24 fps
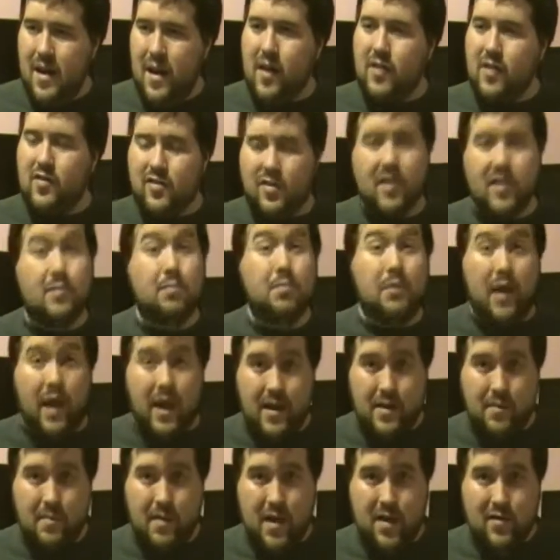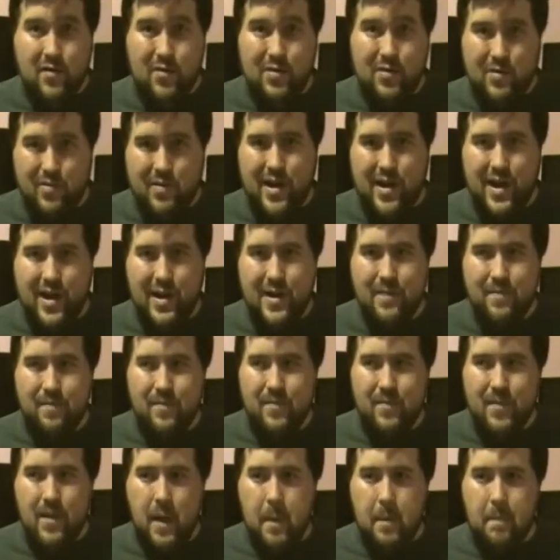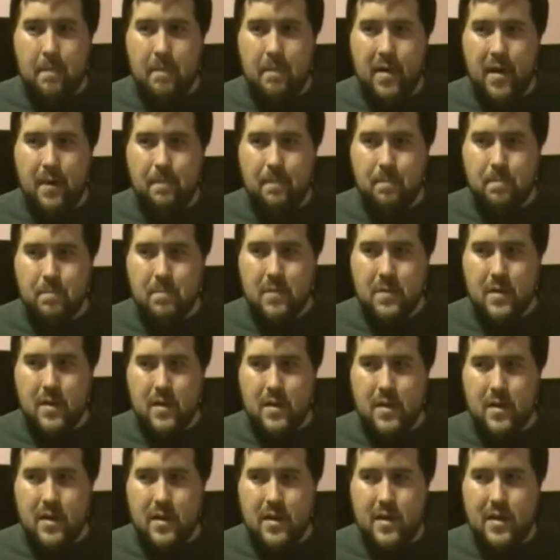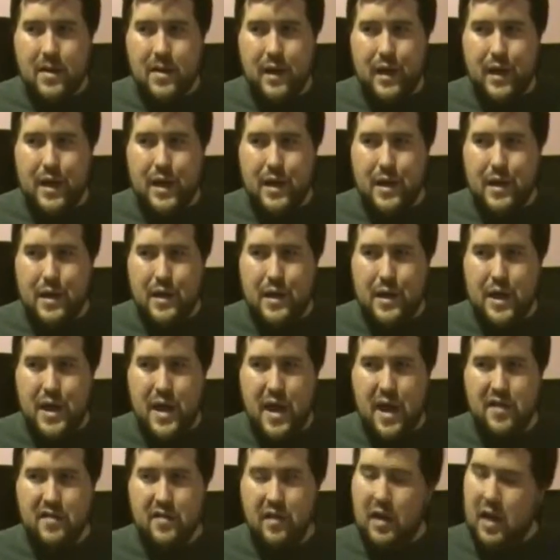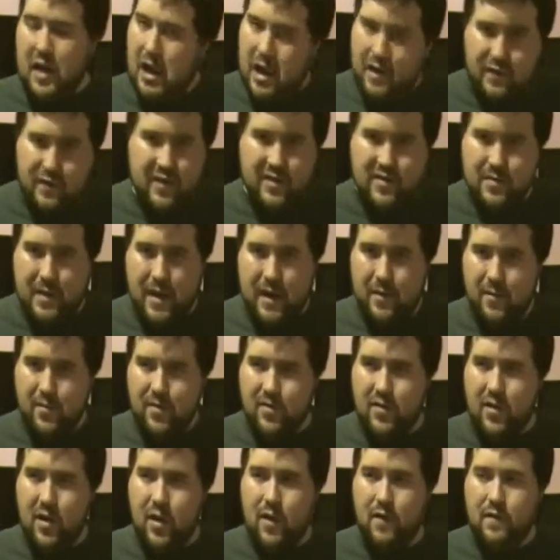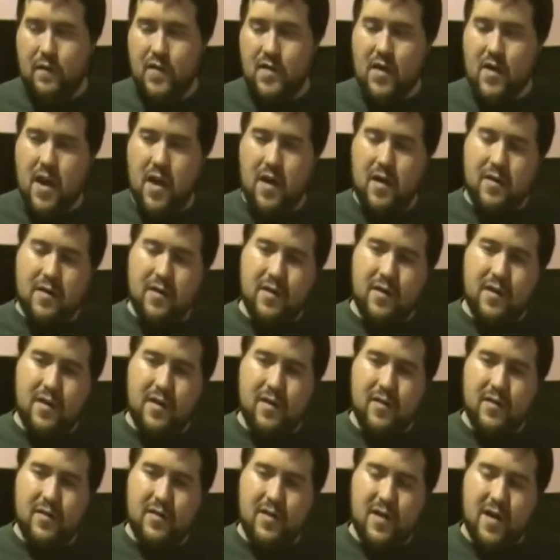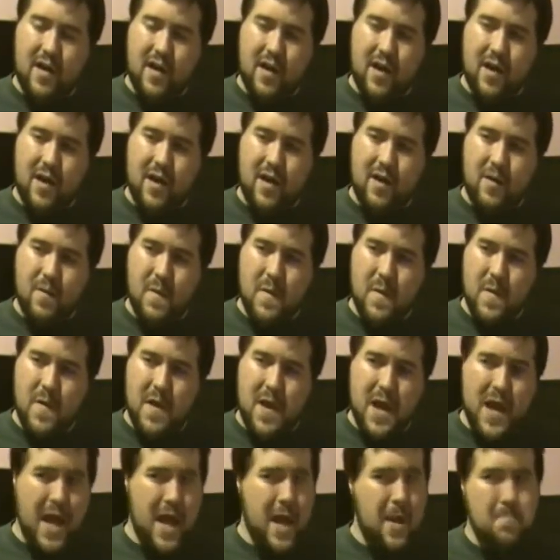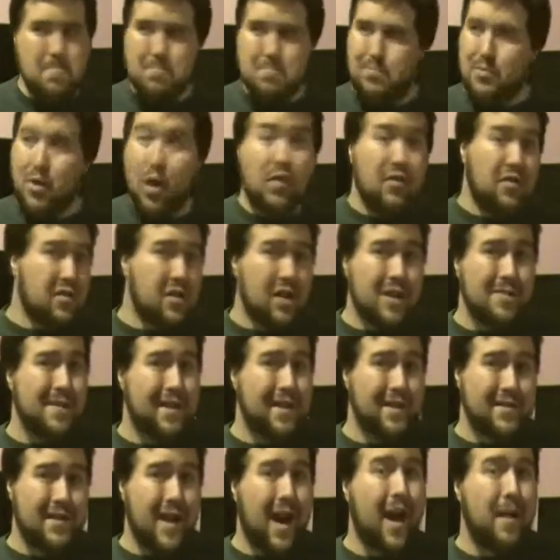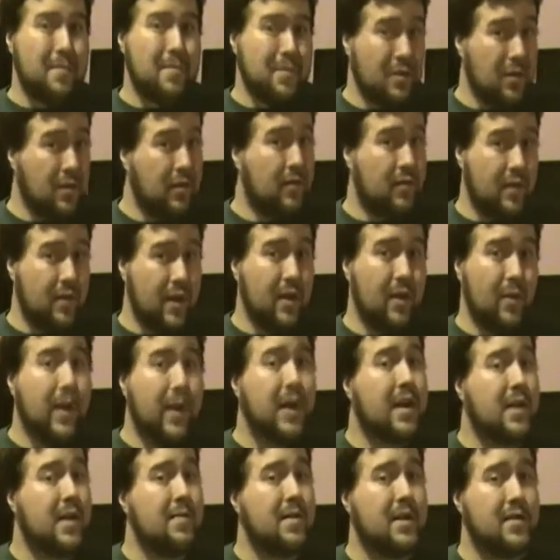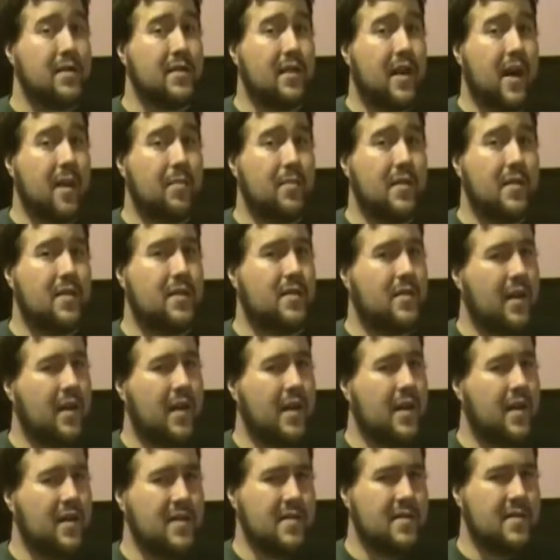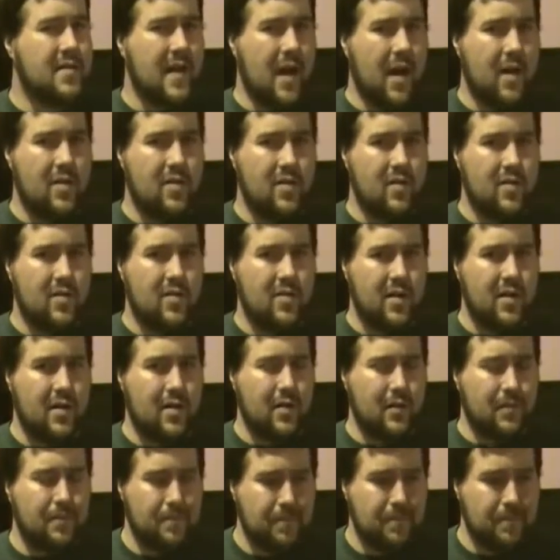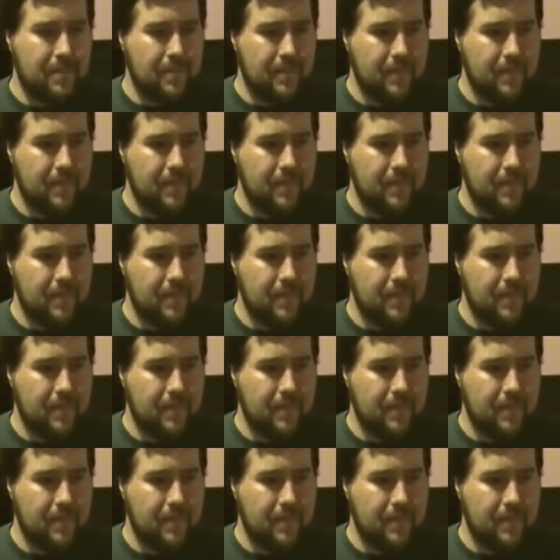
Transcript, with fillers: He just gets blinded by his own greed. But he has a confidence about himself, this character does, where he knows he's going to come out on top. He'll figure a way to come out on top of this, and he doesn't doubt his own skill.